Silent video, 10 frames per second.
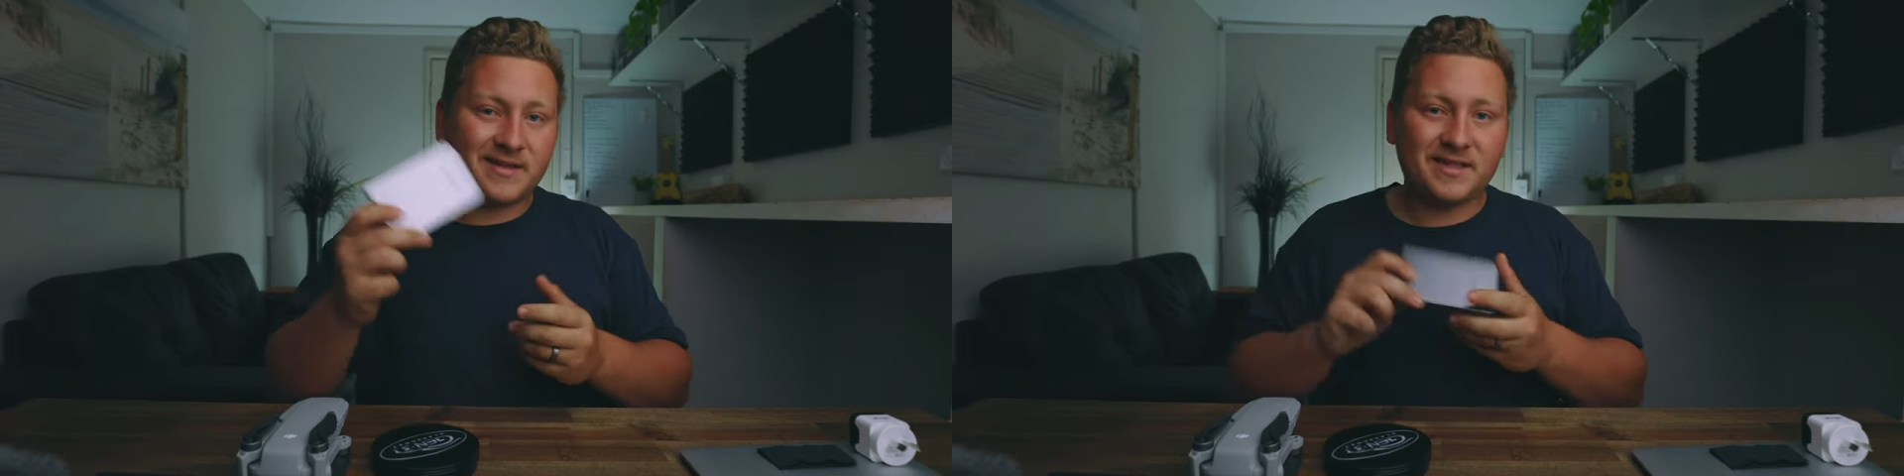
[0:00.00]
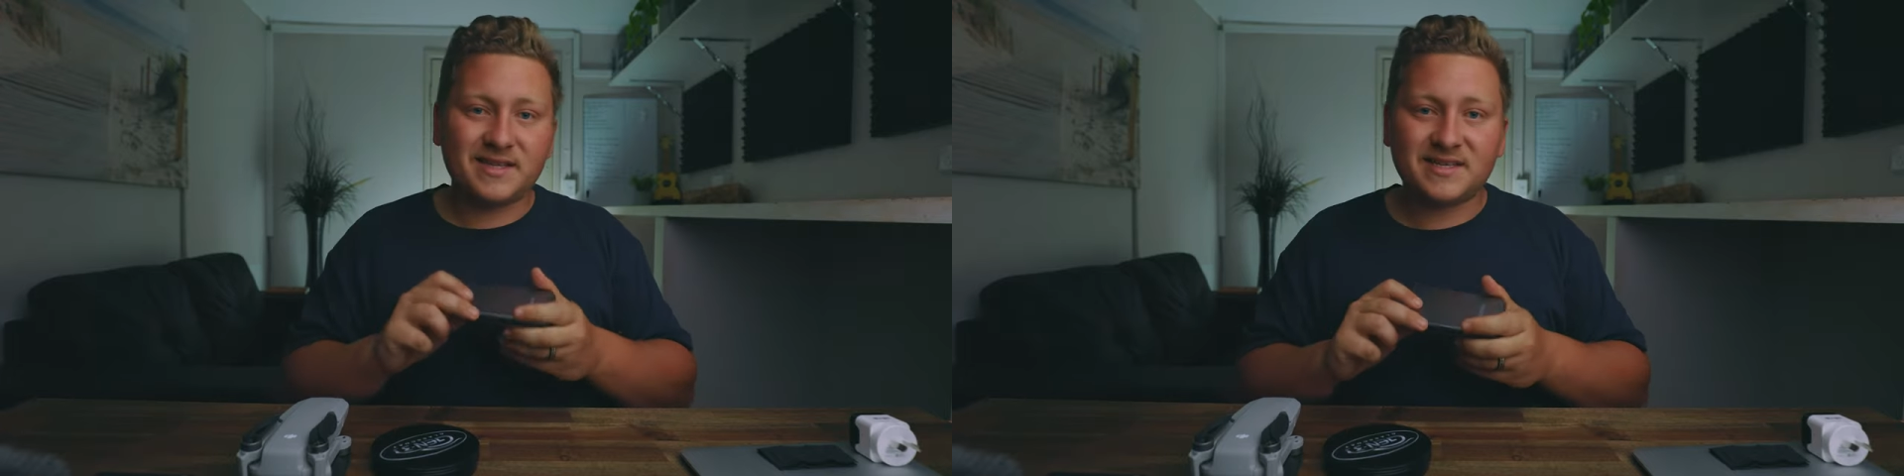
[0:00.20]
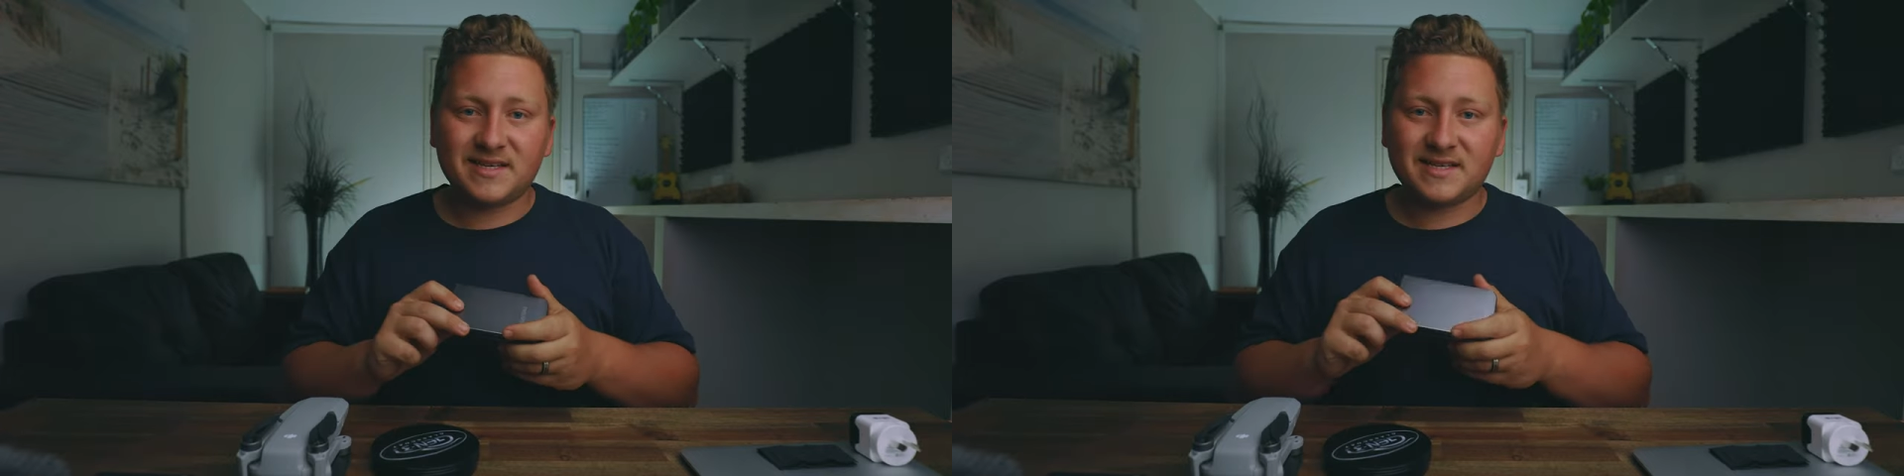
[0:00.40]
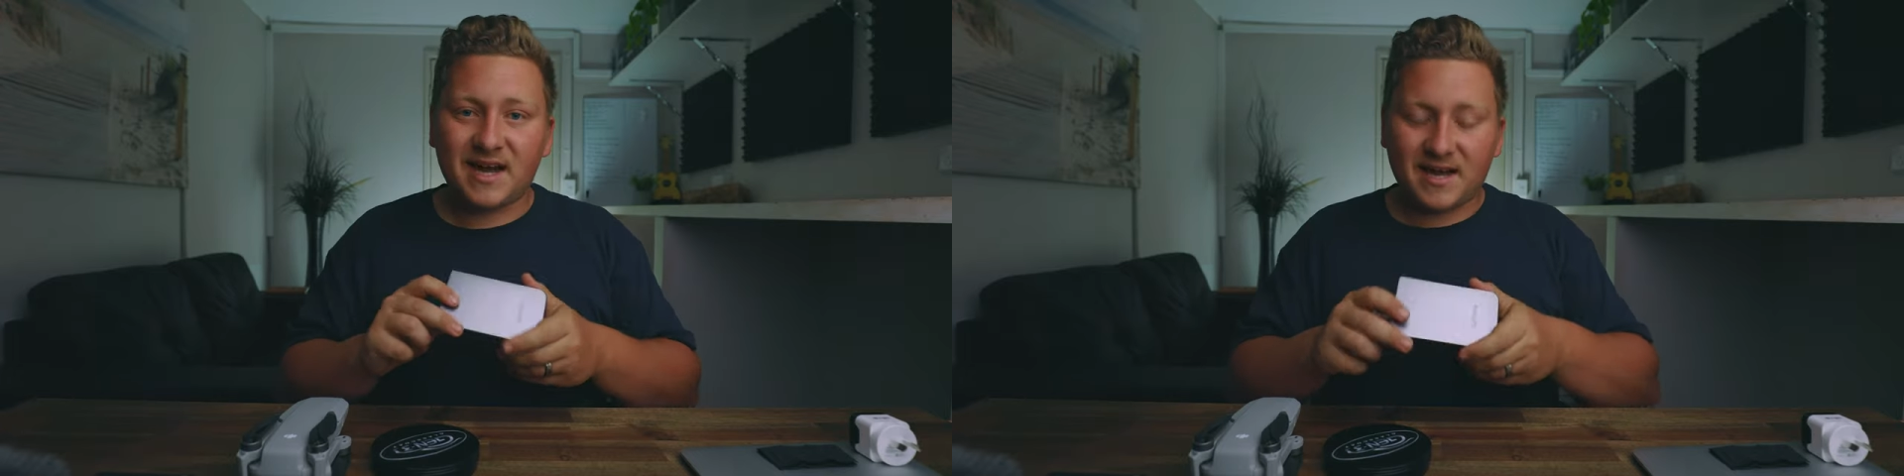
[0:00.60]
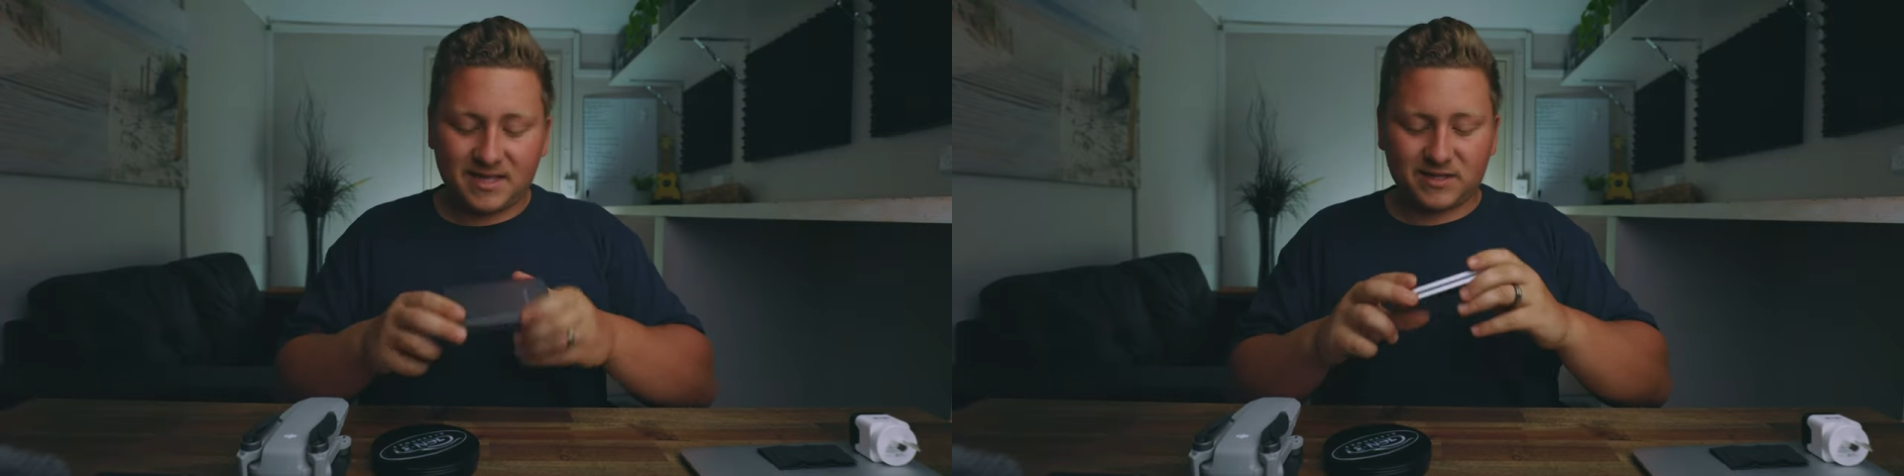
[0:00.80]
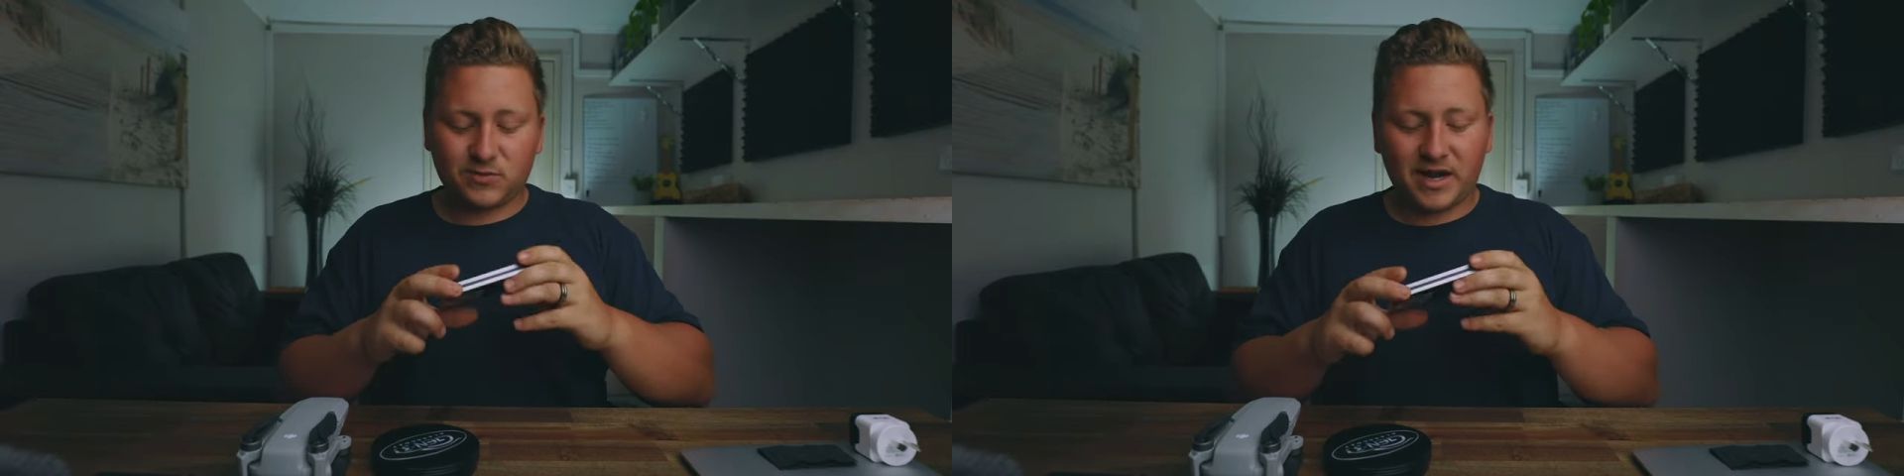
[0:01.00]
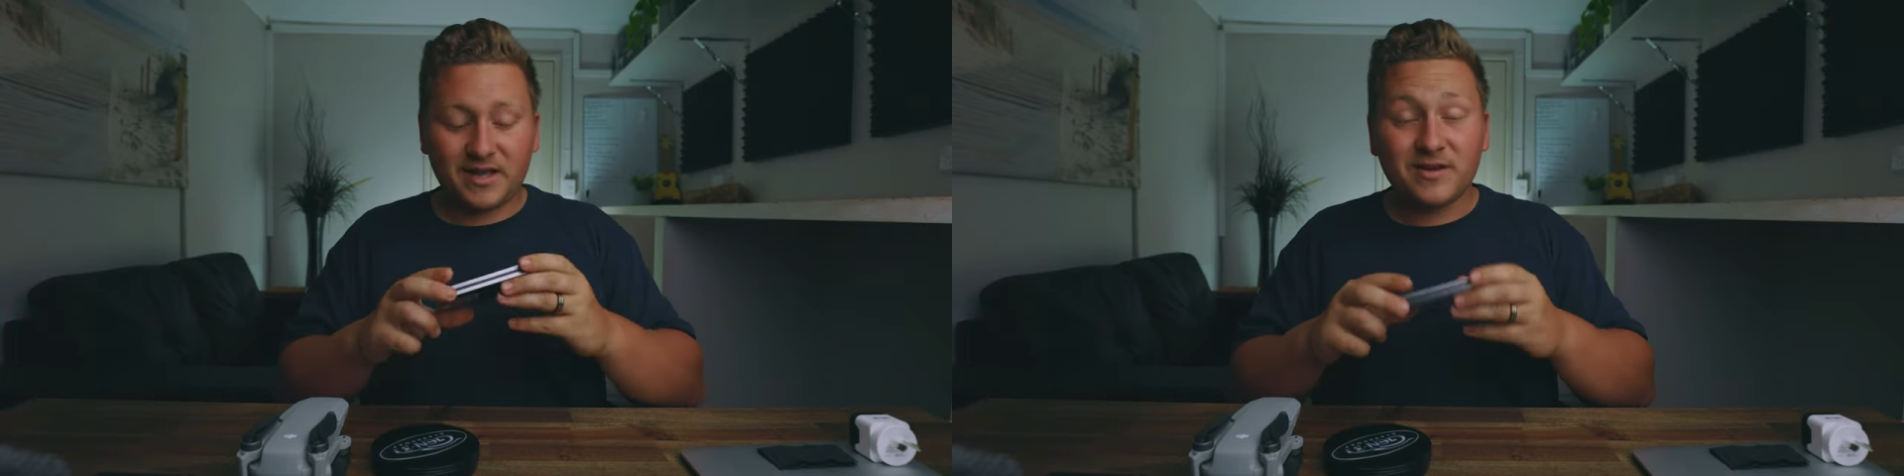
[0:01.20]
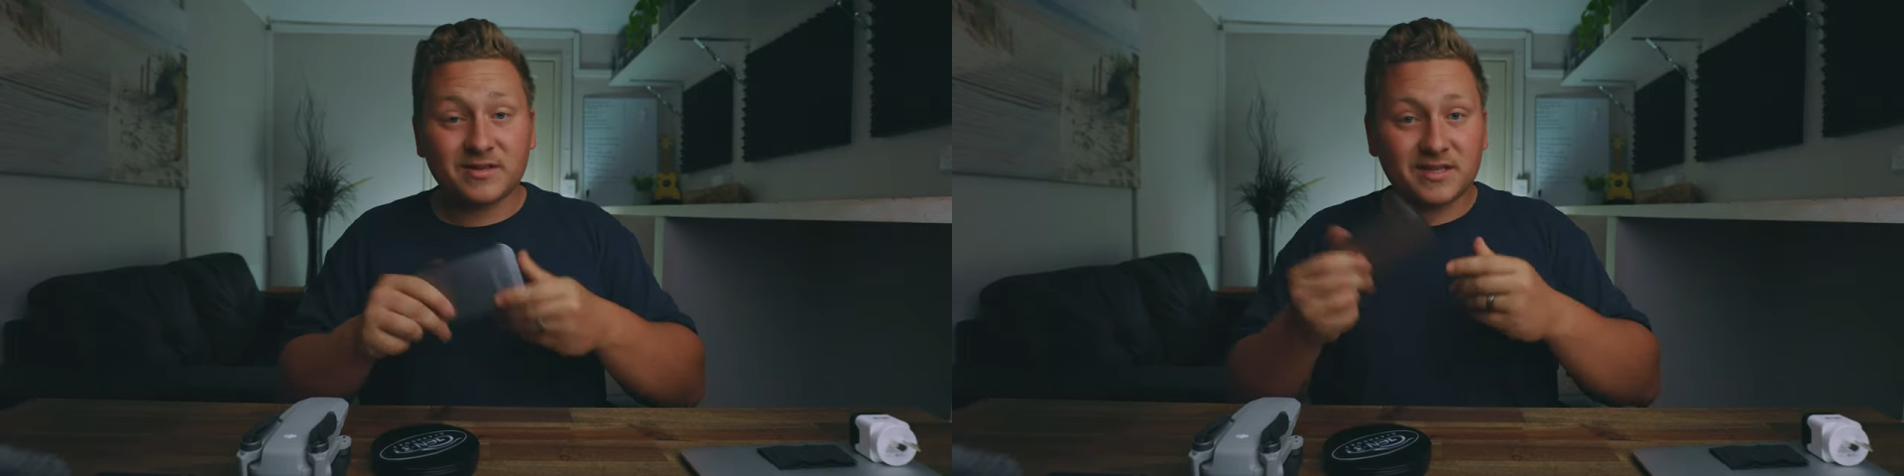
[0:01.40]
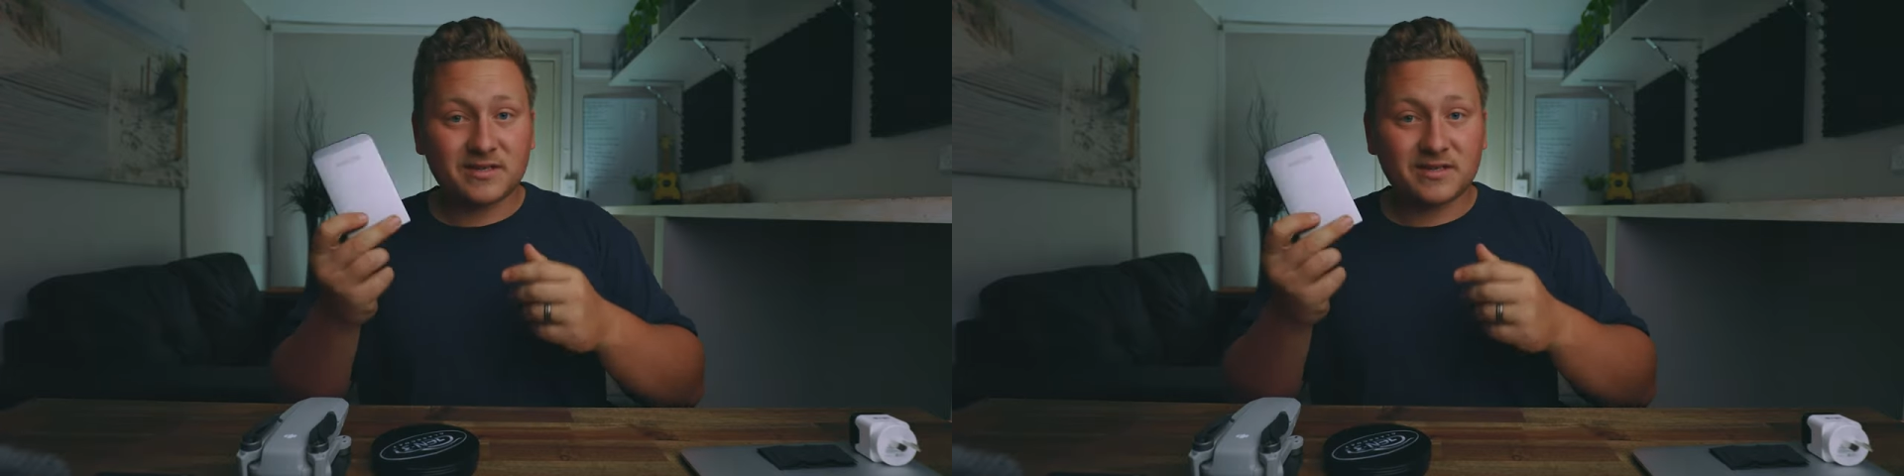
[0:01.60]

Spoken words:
this is what I use.